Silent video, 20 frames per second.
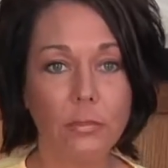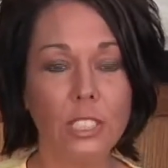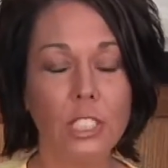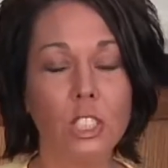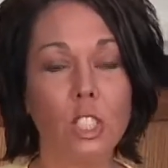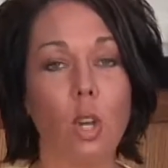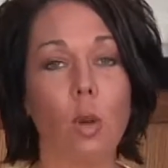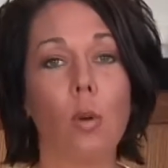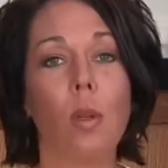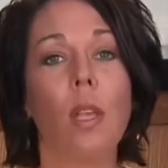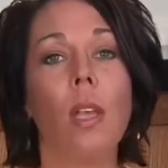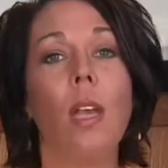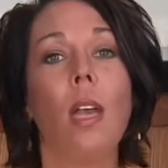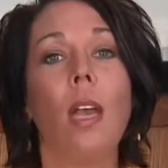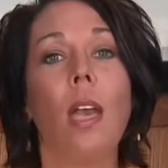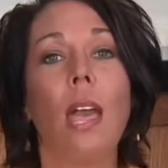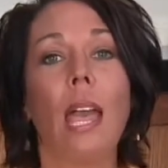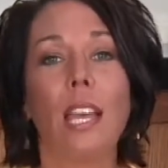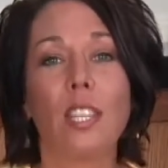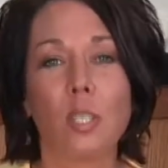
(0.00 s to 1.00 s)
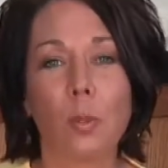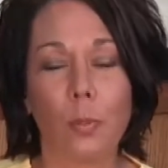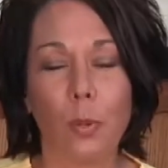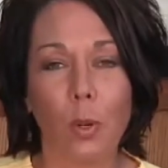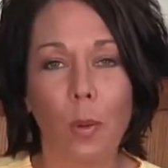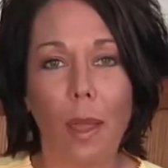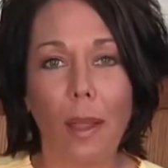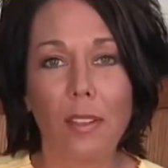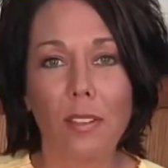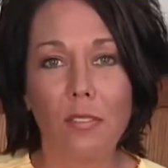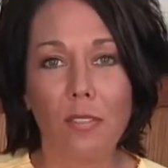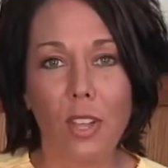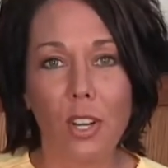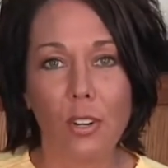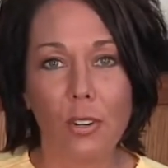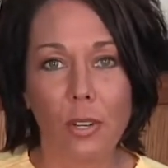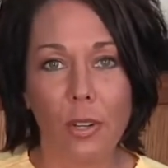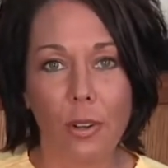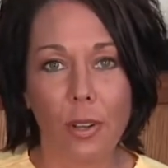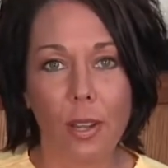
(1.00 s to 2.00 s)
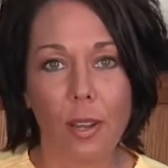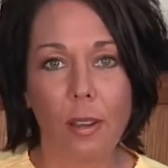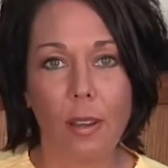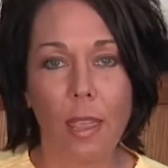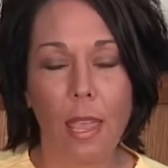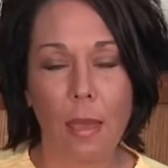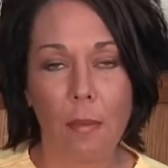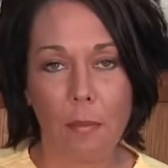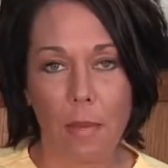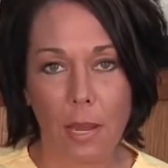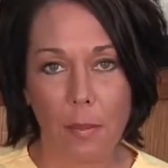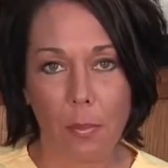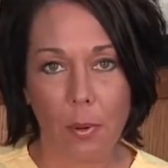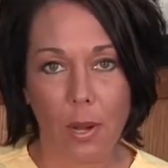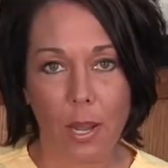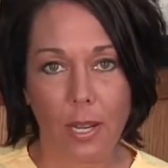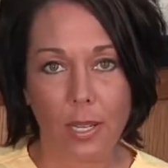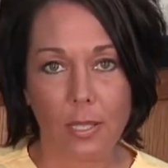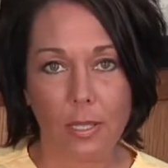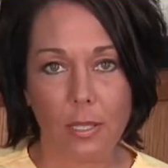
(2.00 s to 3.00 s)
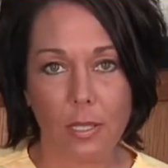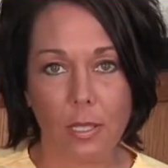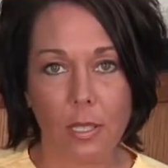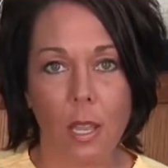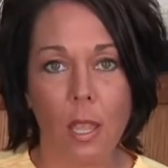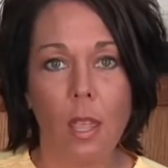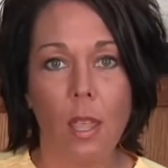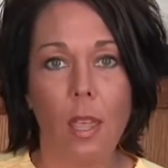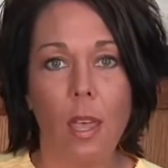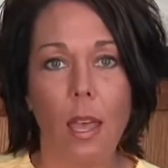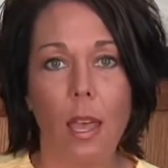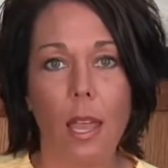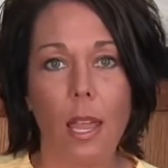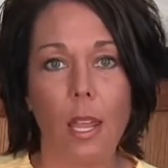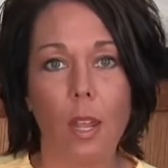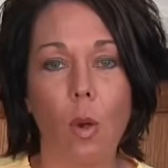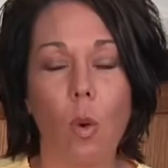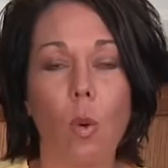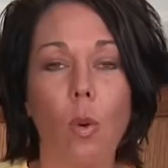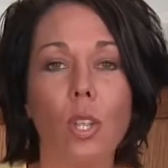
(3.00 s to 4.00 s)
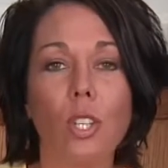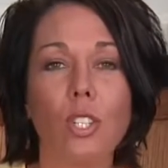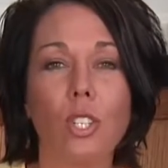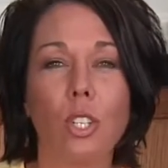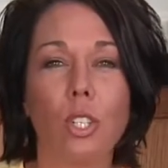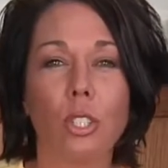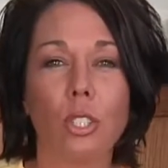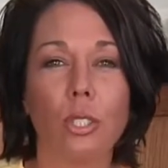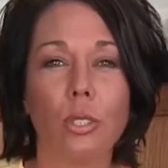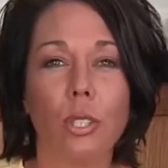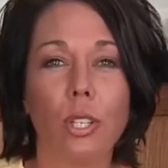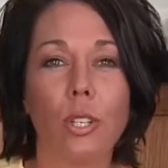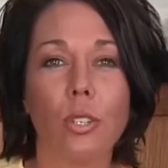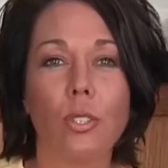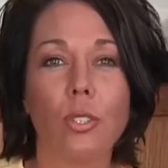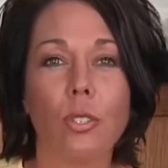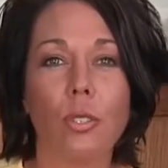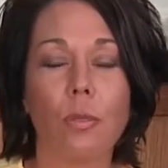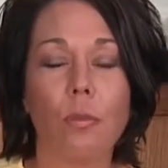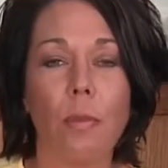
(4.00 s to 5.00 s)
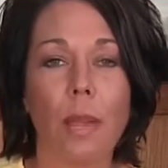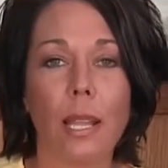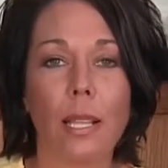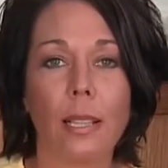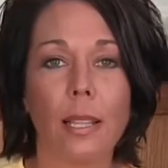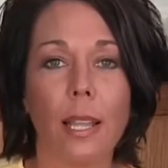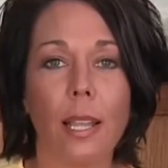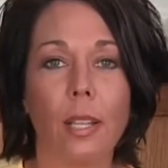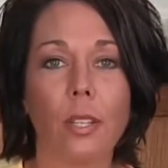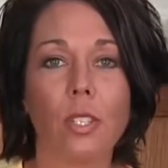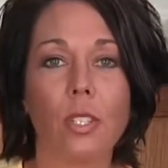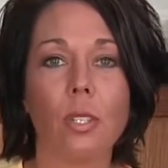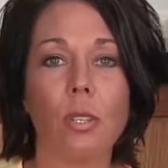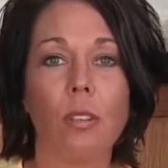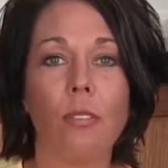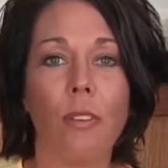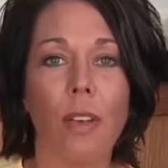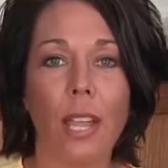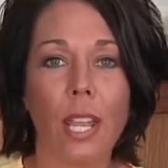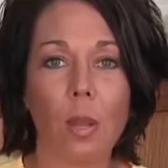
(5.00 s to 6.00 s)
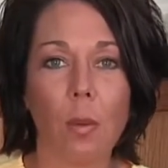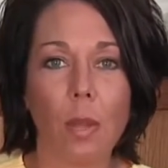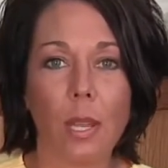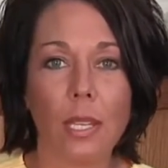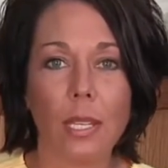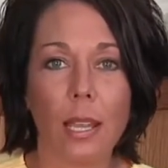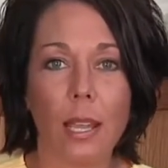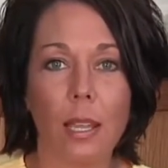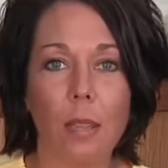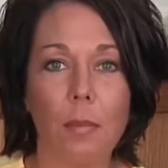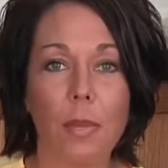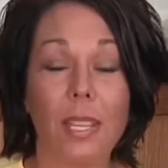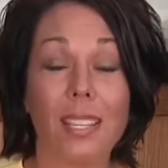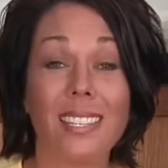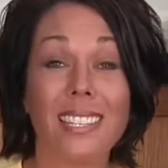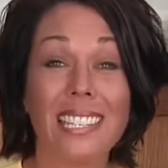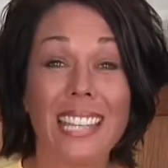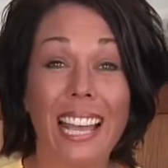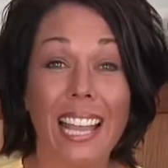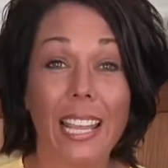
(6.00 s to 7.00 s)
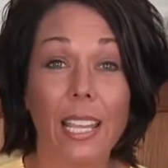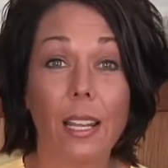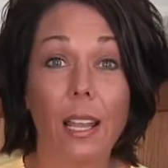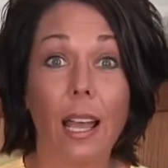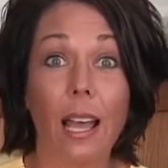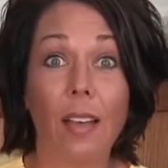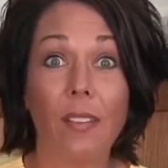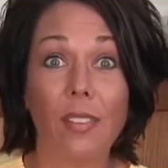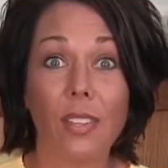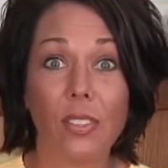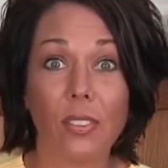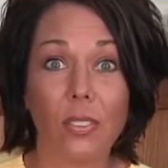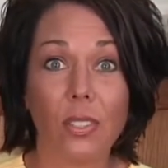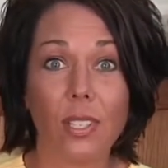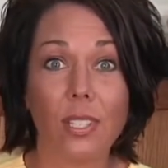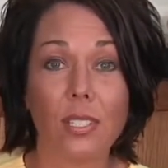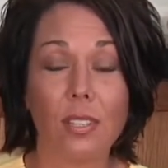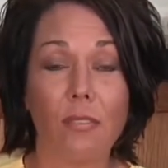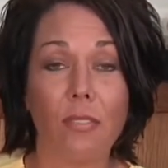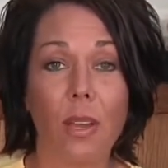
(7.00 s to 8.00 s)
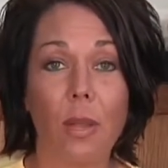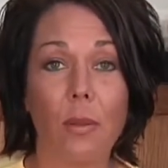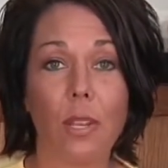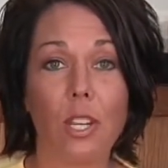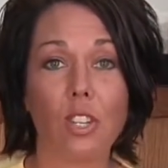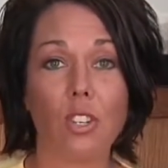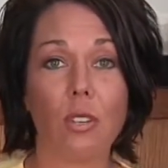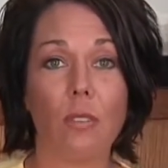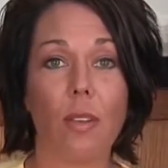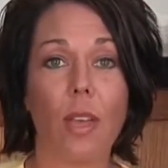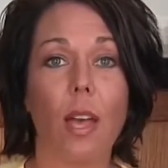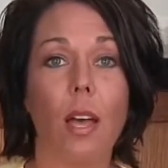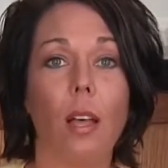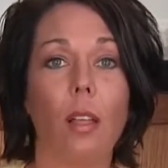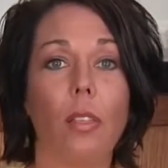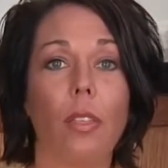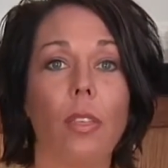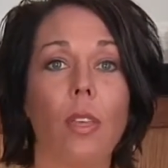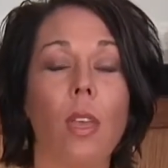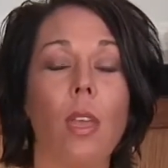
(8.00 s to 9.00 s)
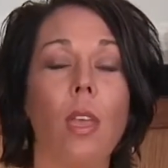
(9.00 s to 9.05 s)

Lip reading: So, as a proactive veterinarian at my practice, I always encourage my clients to evaluate diet, because diet obviously is the foundation of health.